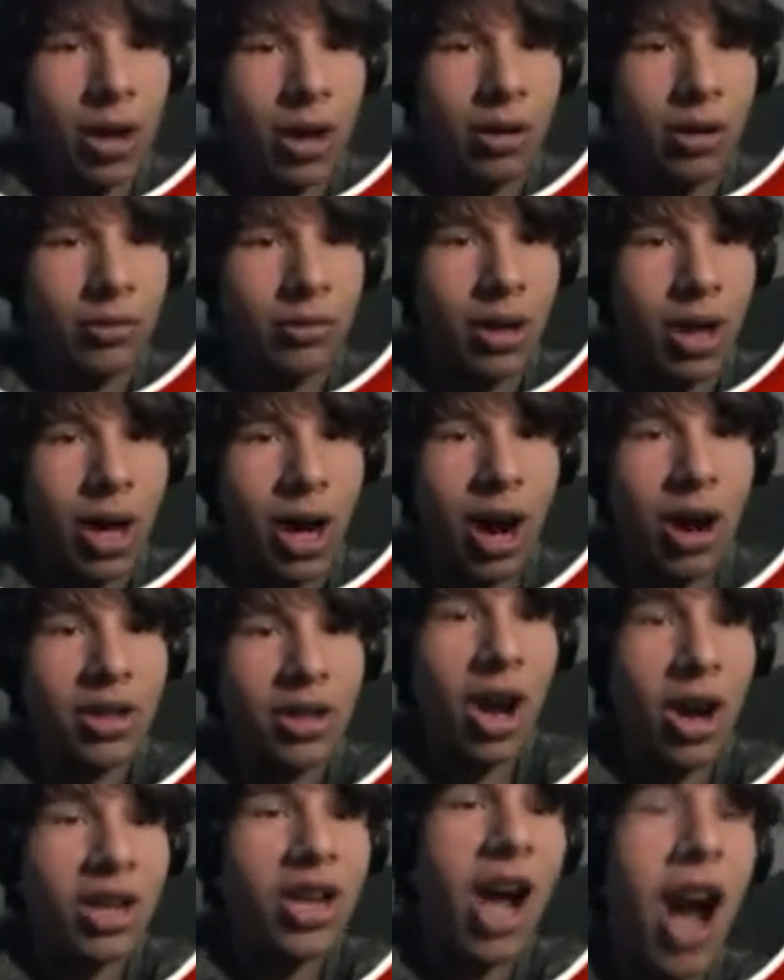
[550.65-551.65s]
Oh,
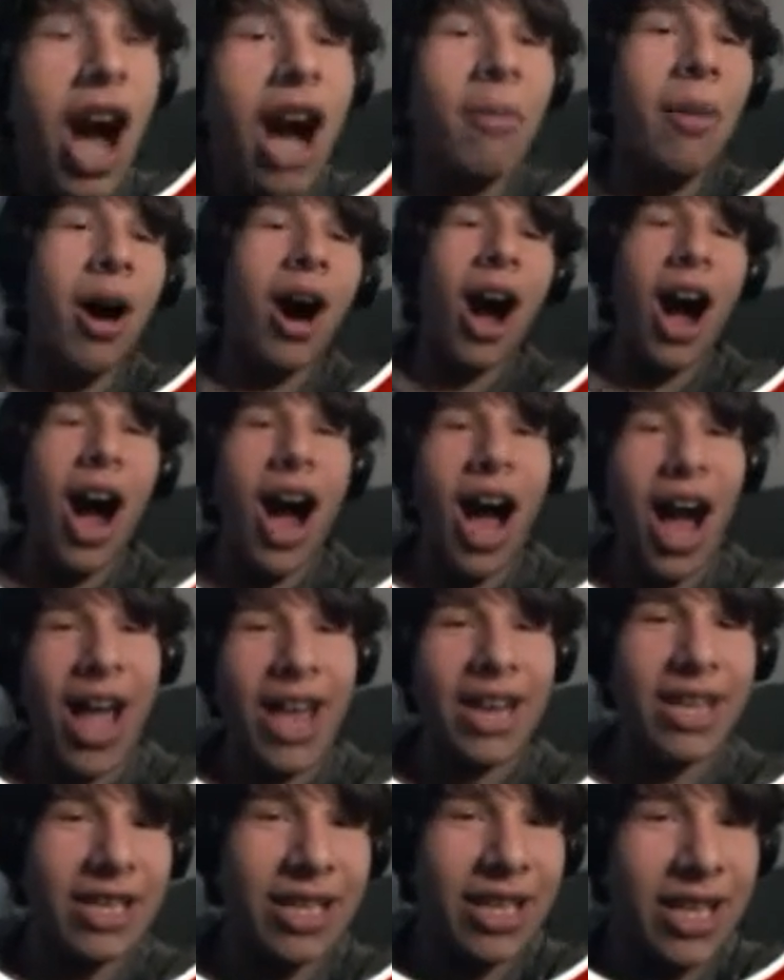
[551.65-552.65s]
oh no, come
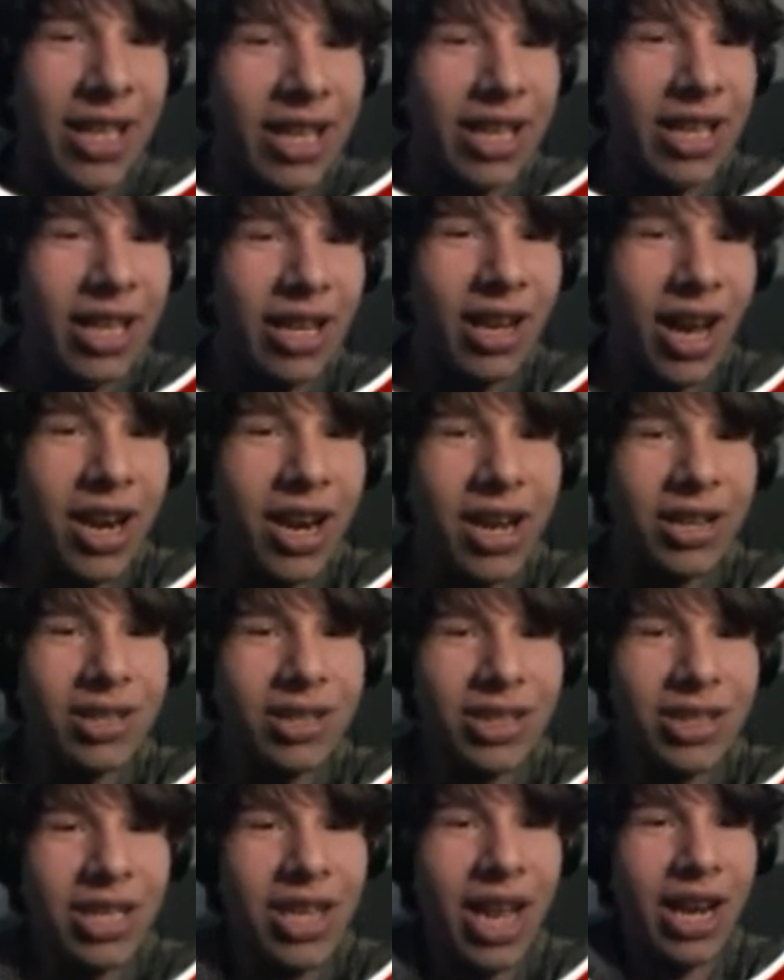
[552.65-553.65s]
on! I
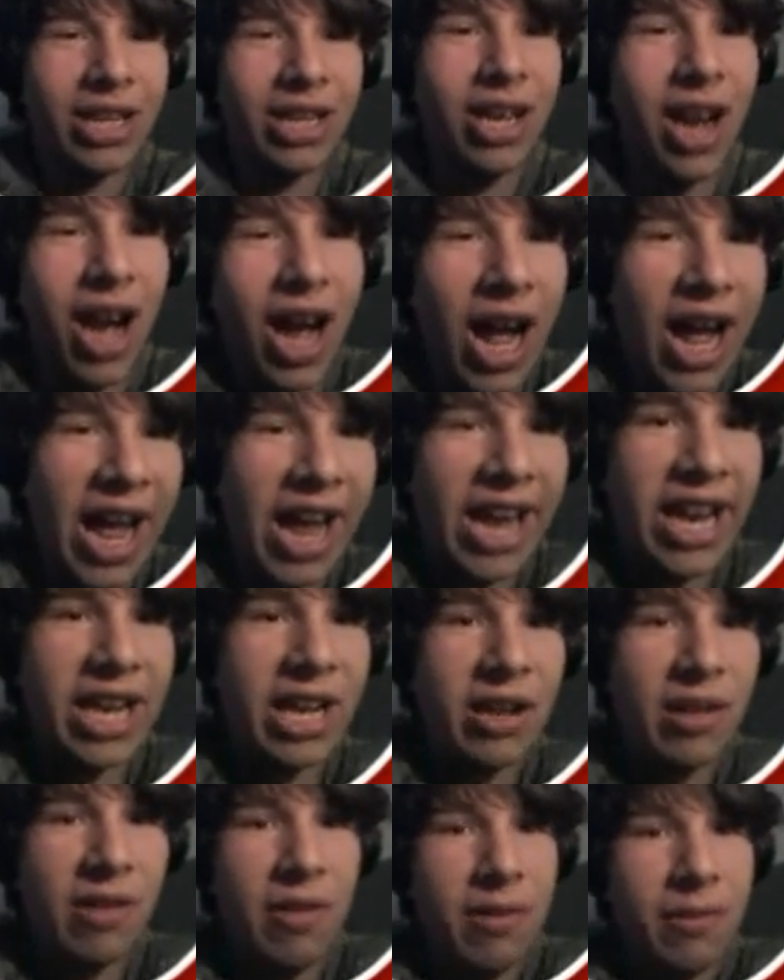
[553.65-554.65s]
didn't see that
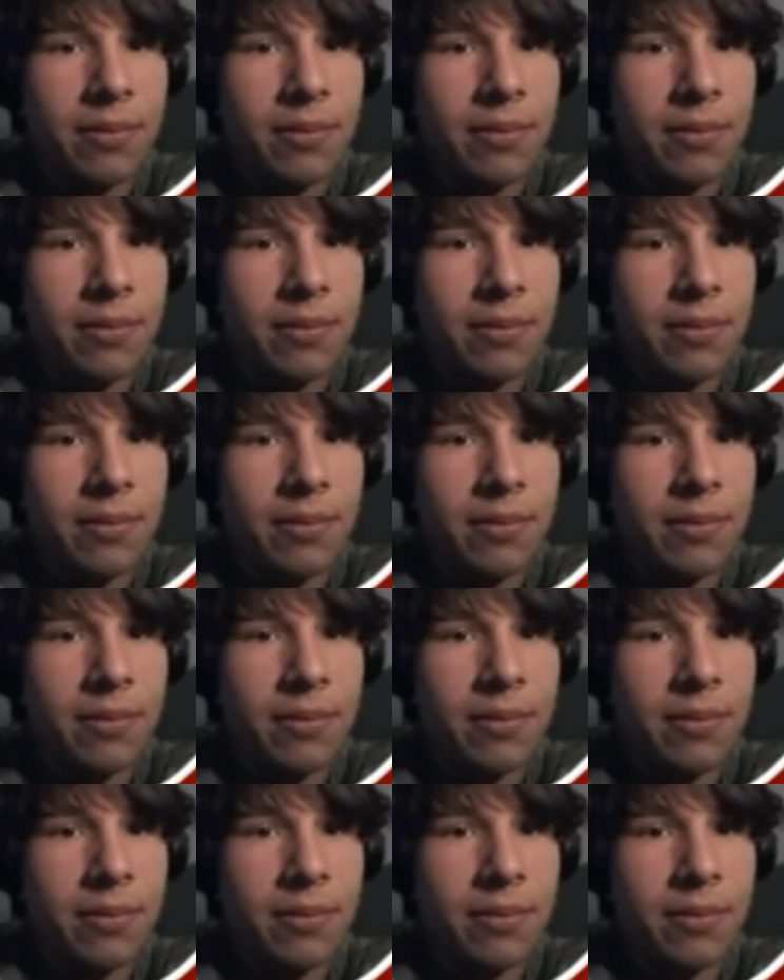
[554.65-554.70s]
guy.